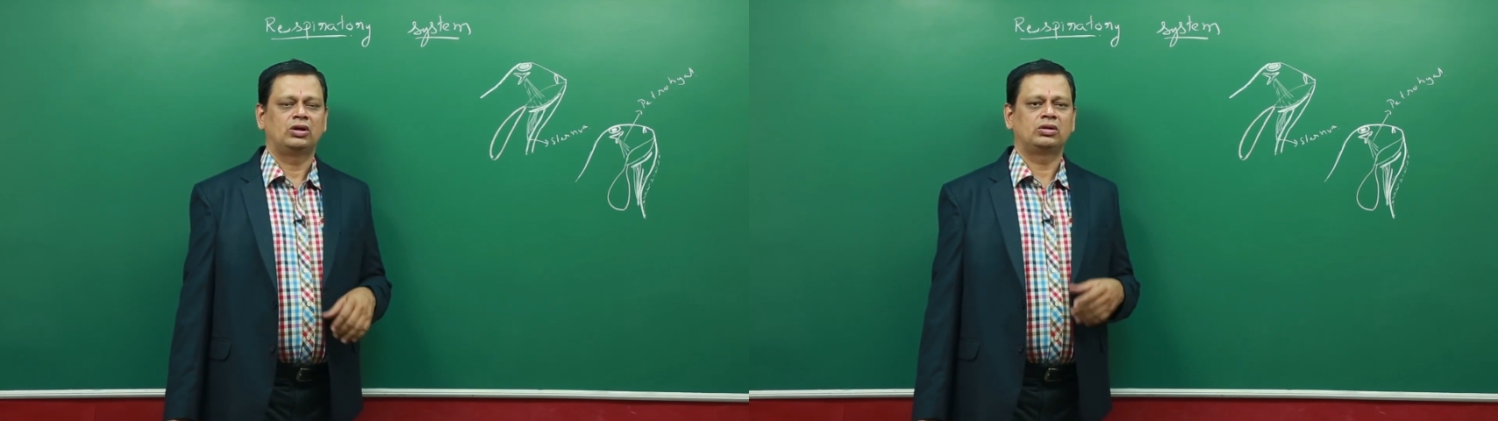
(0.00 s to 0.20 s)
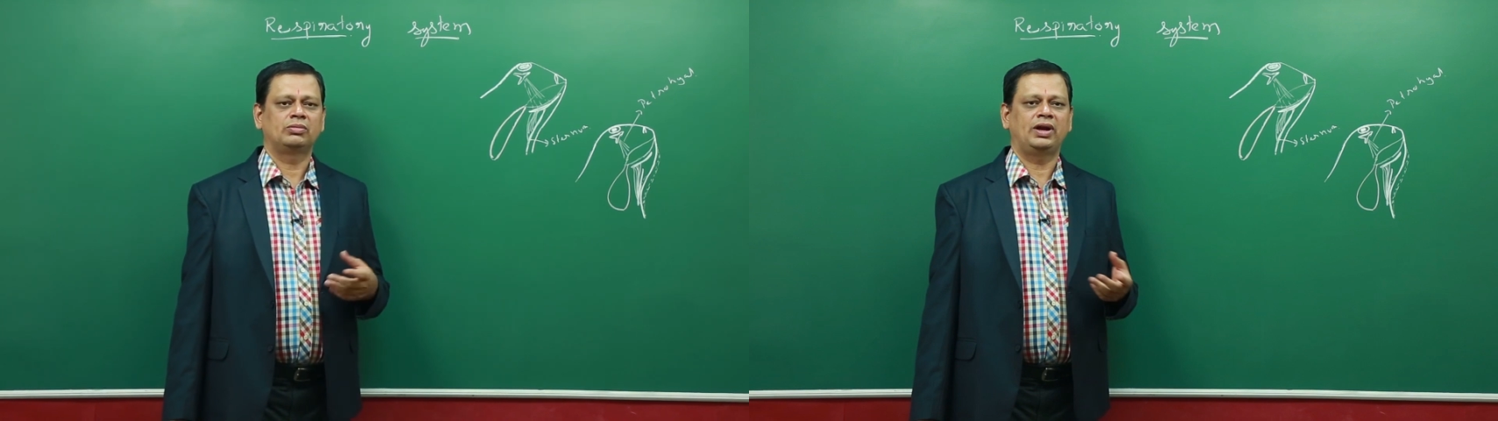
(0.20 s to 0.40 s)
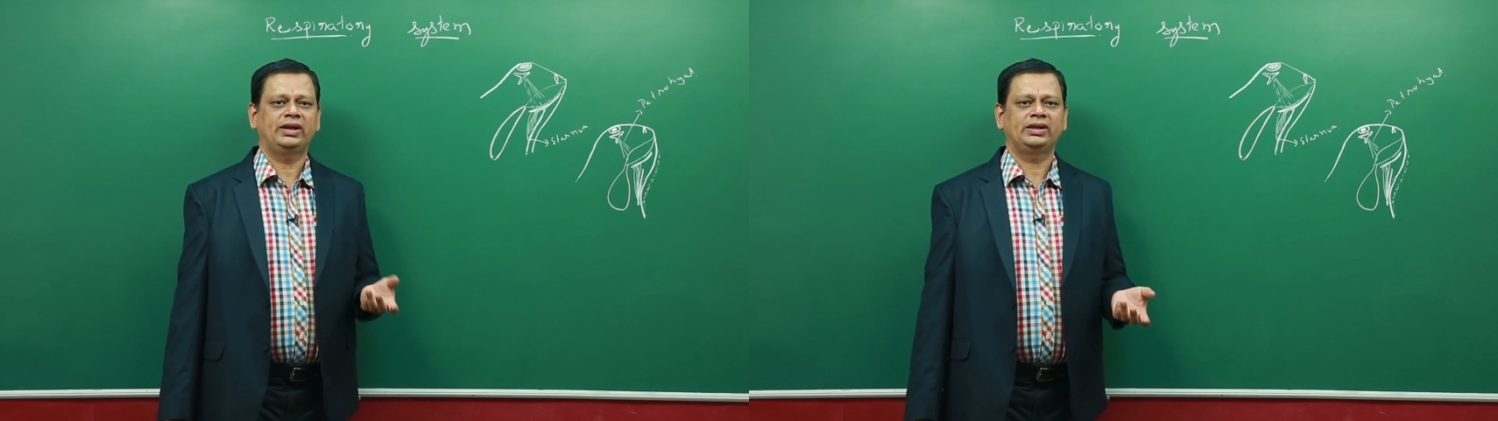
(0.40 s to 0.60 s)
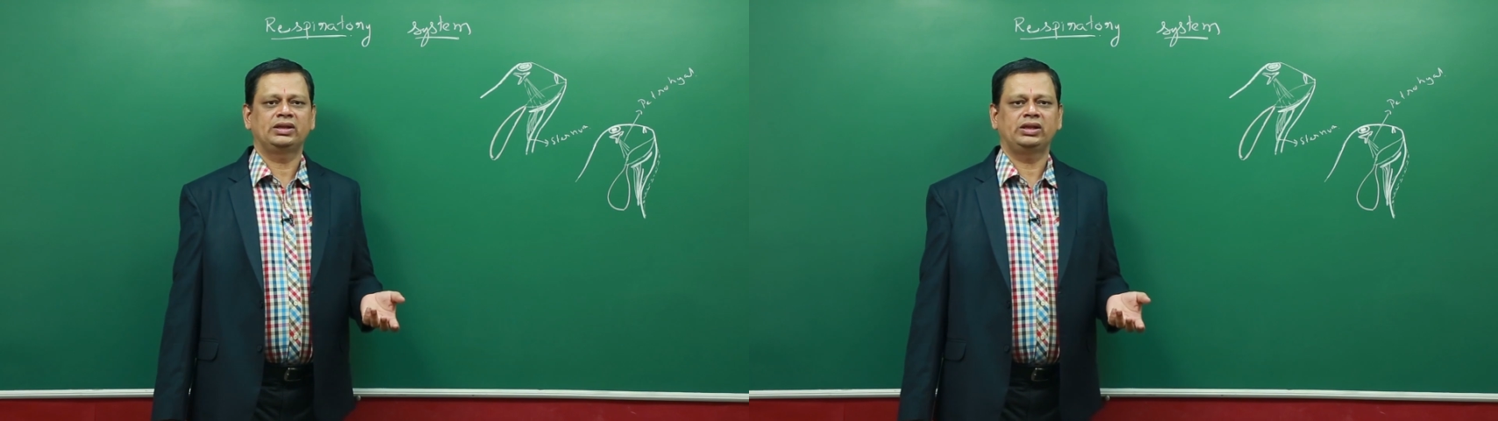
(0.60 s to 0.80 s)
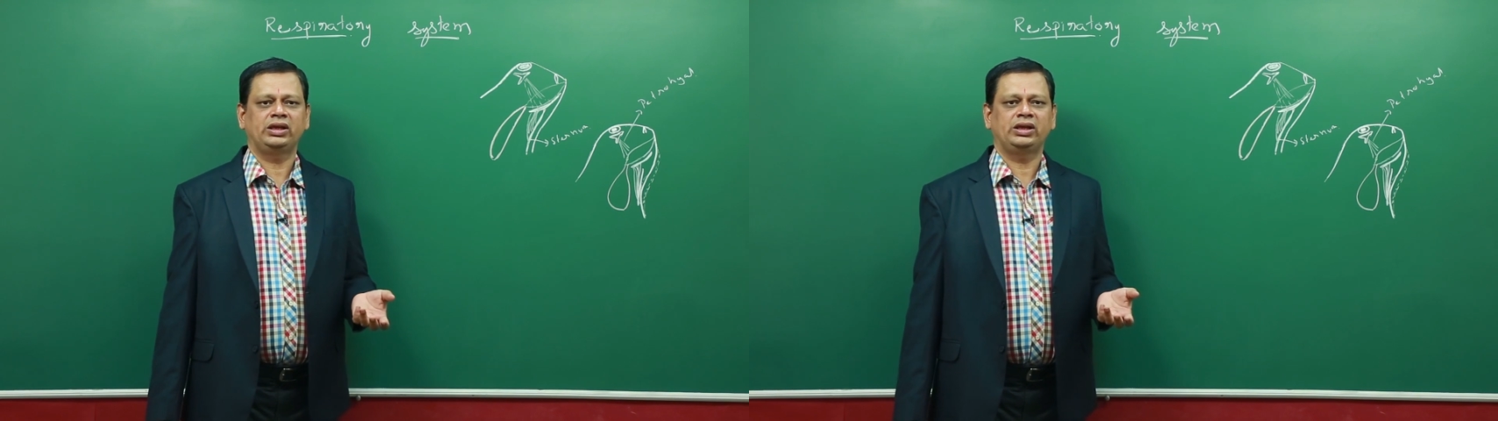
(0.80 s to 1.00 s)

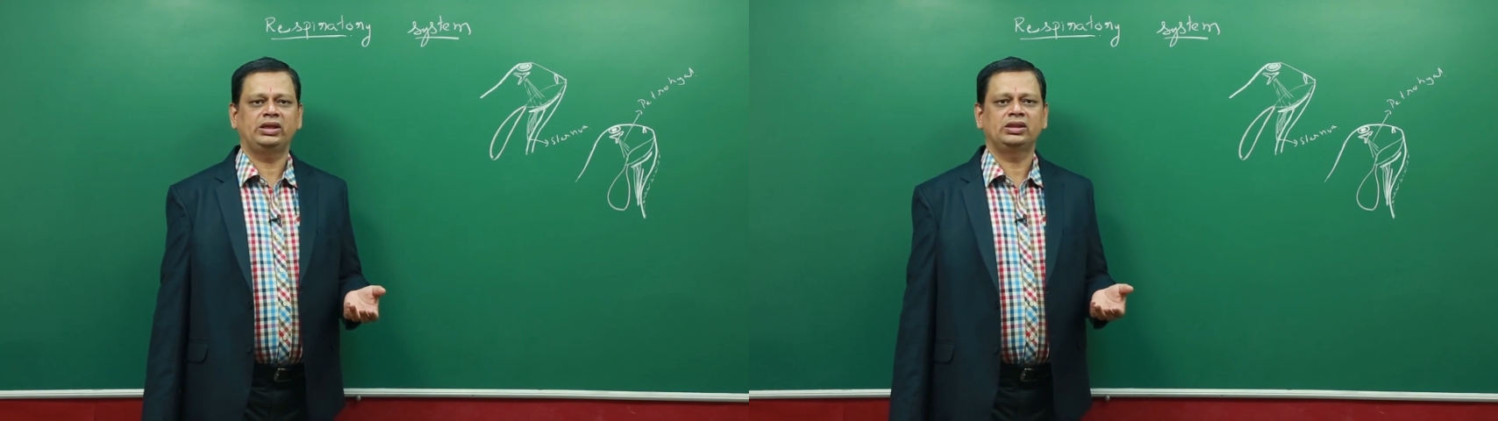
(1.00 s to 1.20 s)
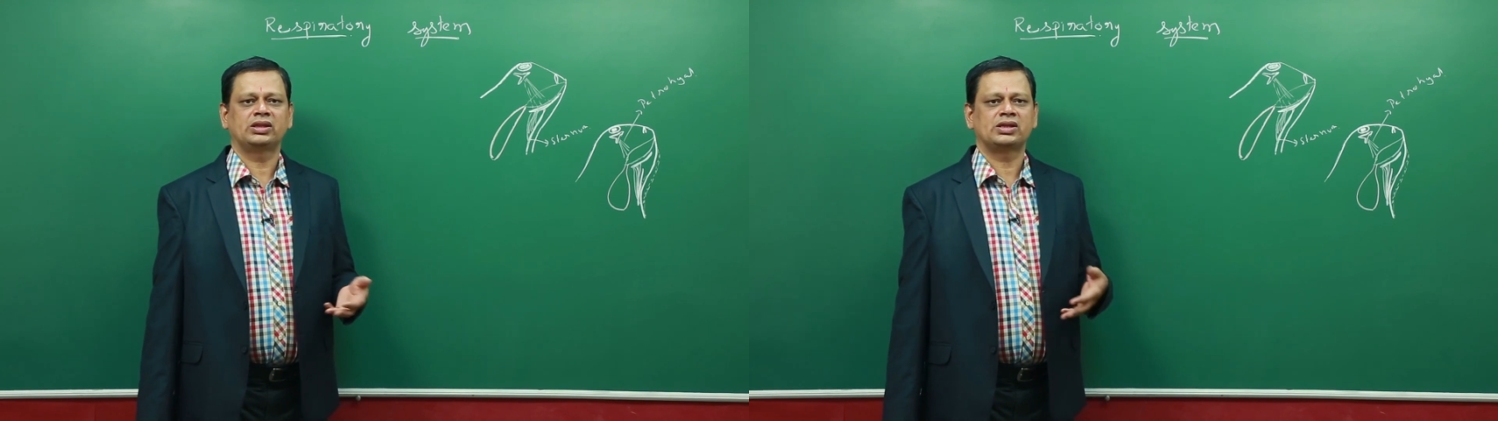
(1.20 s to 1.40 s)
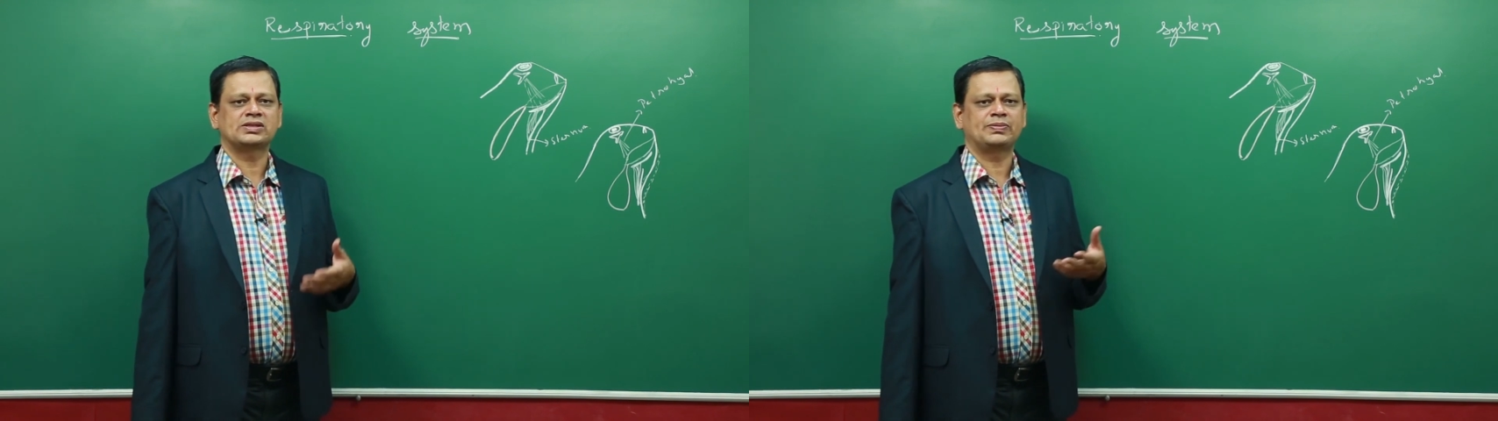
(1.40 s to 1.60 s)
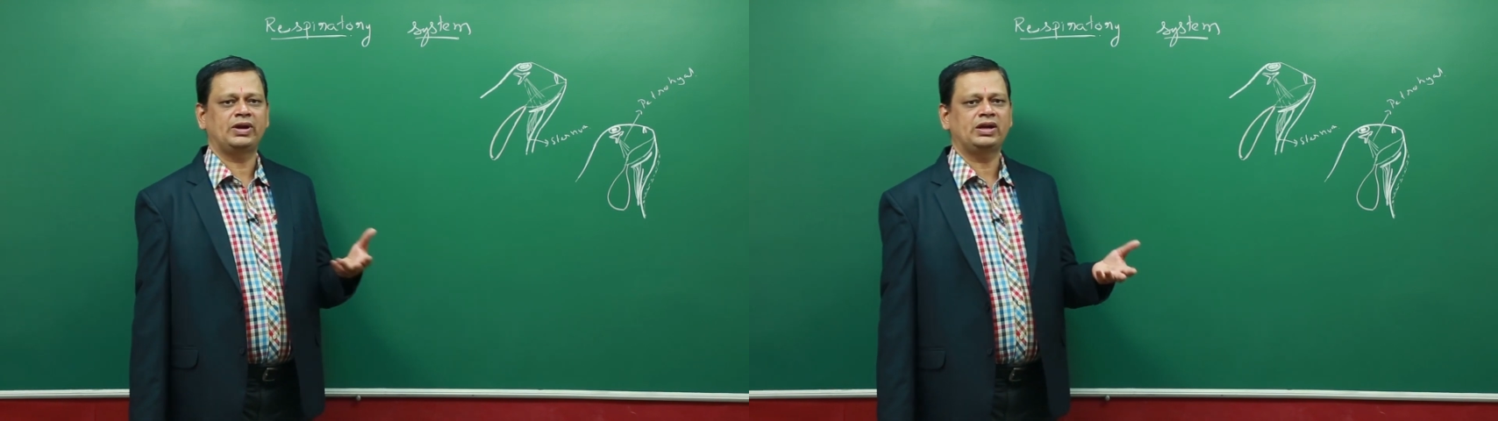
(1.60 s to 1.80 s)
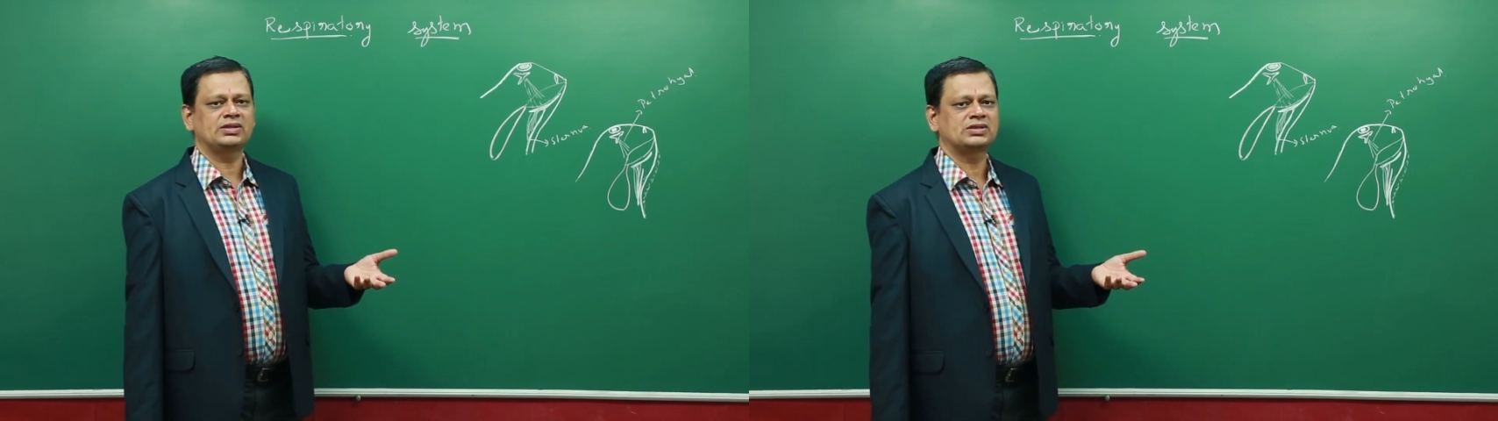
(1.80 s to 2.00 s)
Automatically, the respiratory